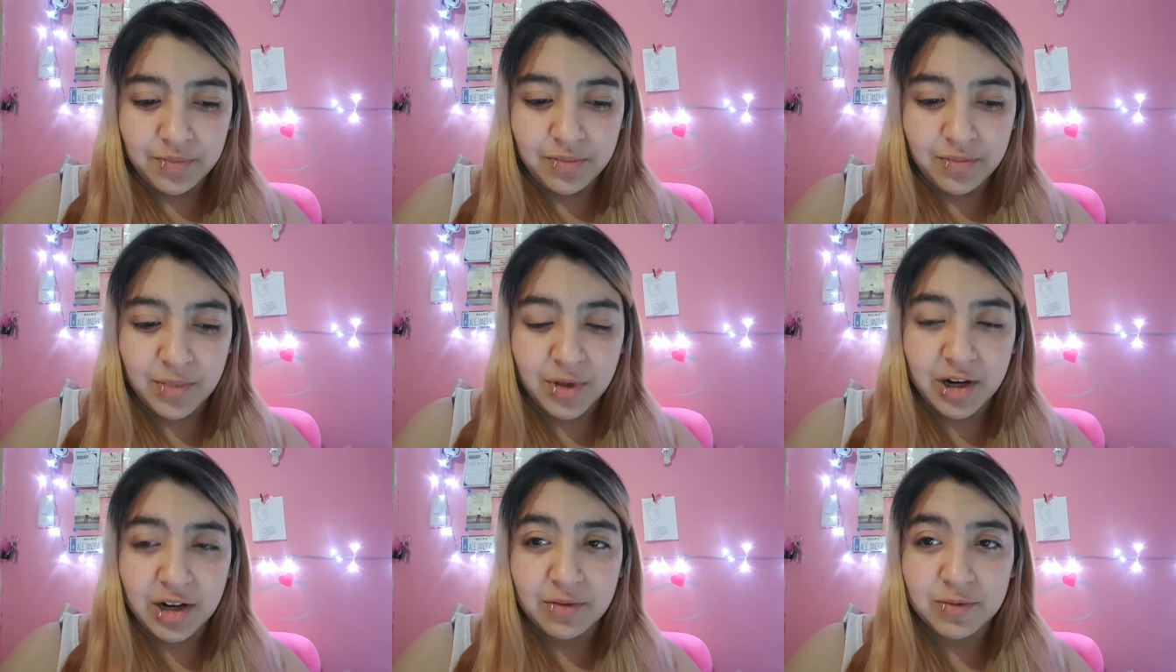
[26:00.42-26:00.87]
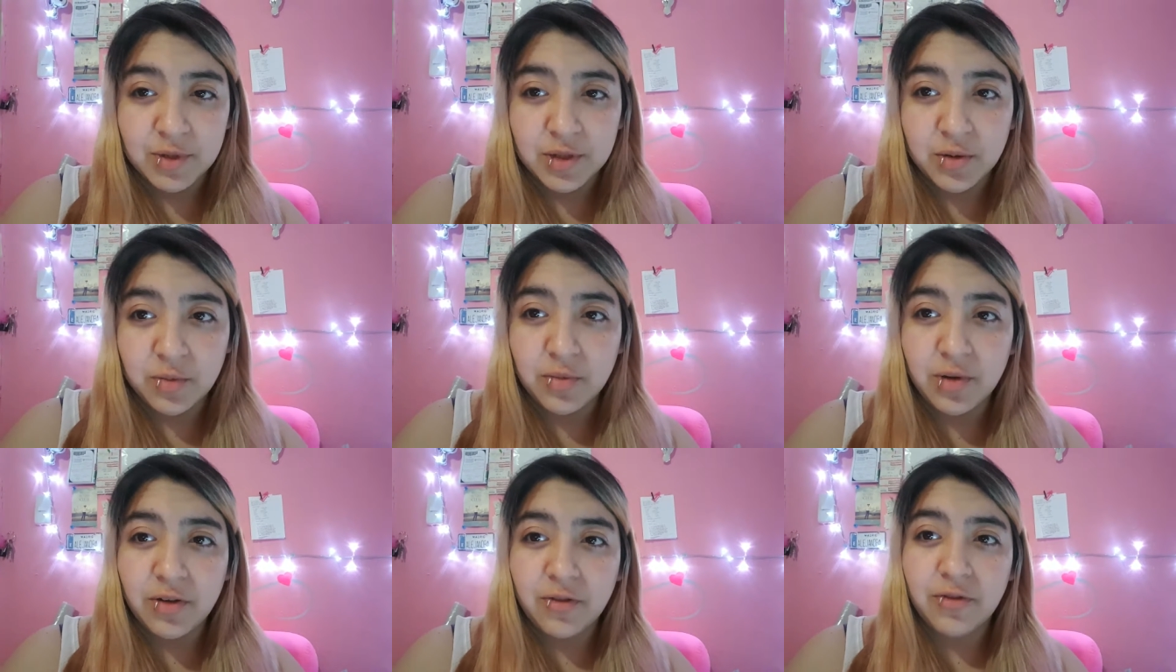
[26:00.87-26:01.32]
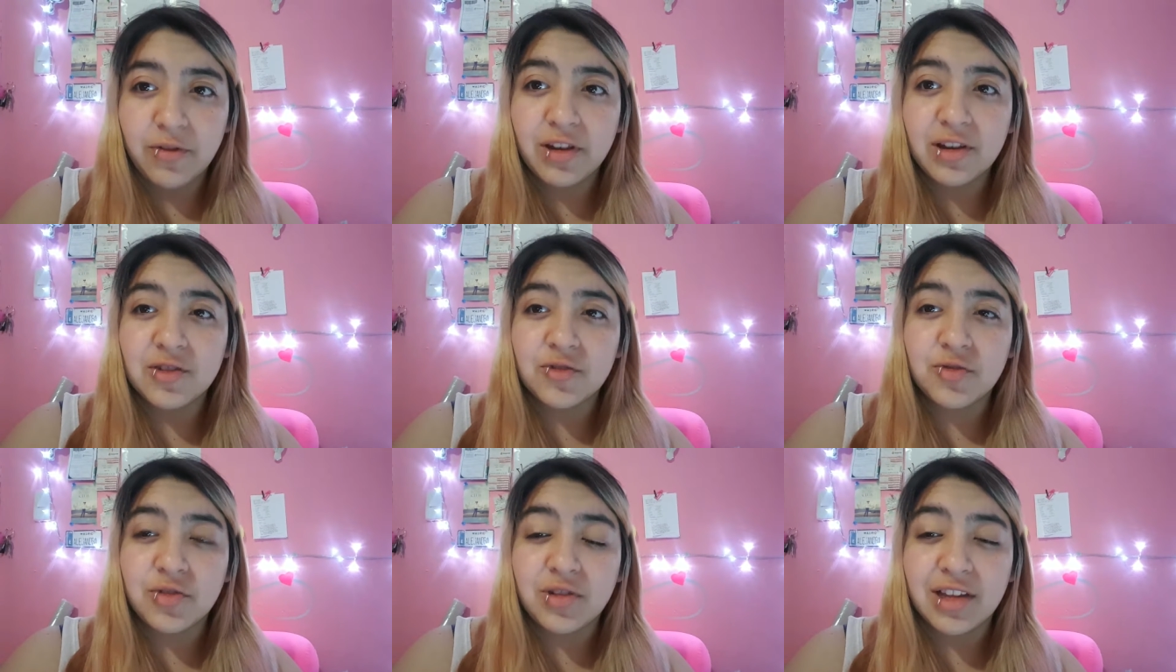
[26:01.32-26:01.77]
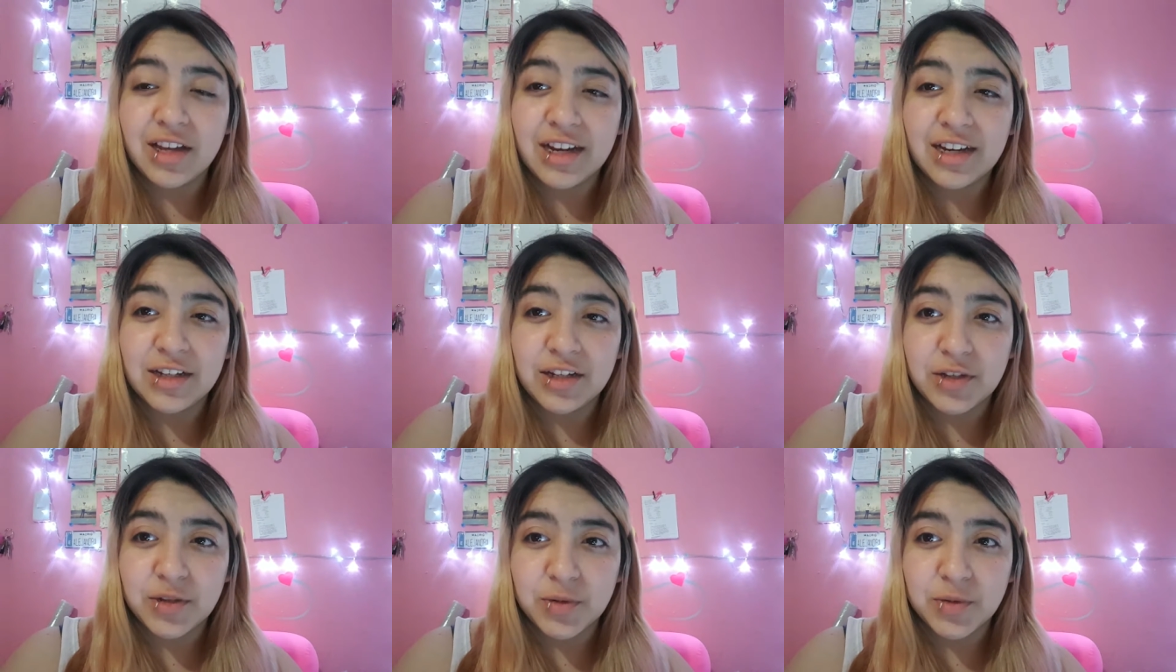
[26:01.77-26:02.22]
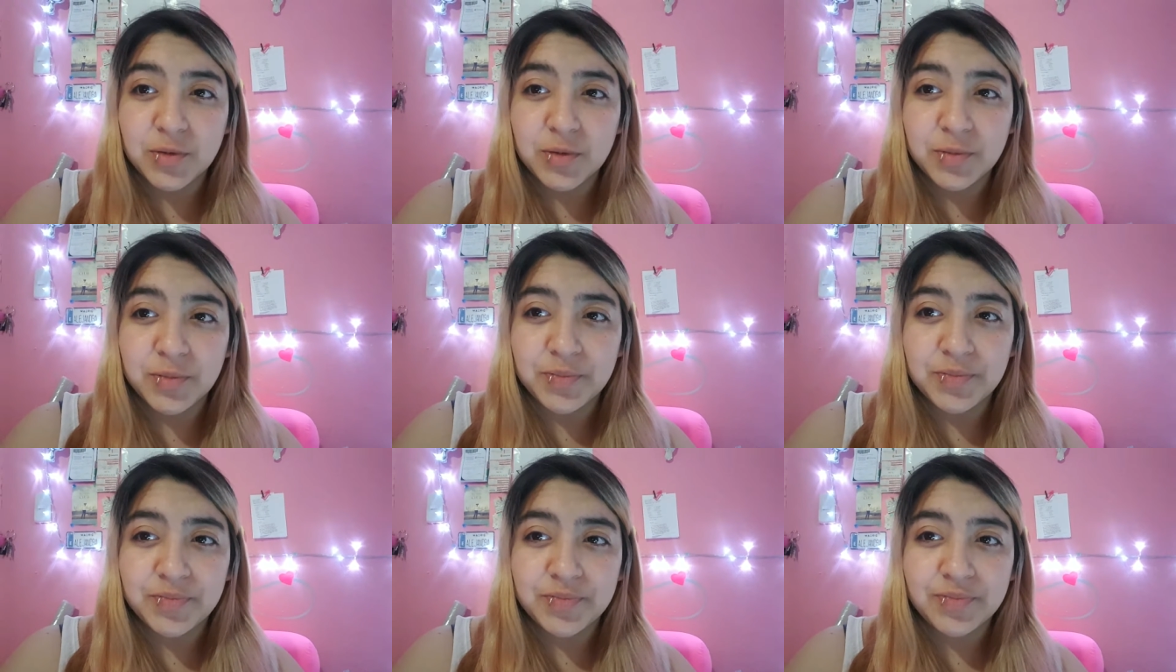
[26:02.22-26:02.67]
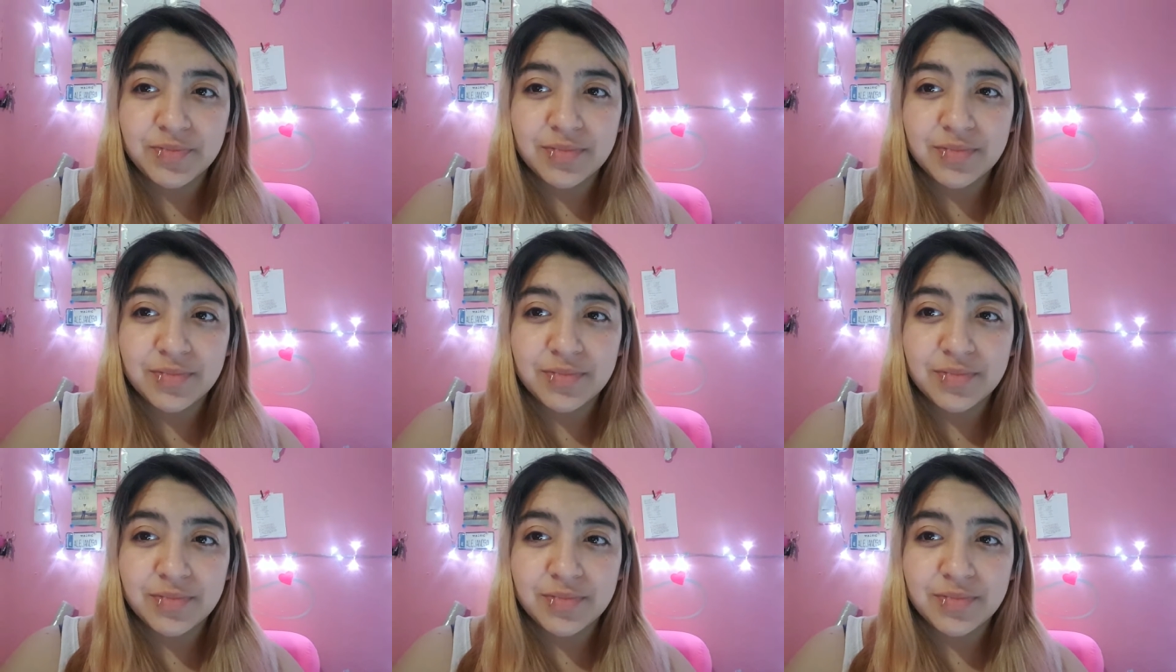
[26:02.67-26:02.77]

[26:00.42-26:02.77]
but if someone feels related to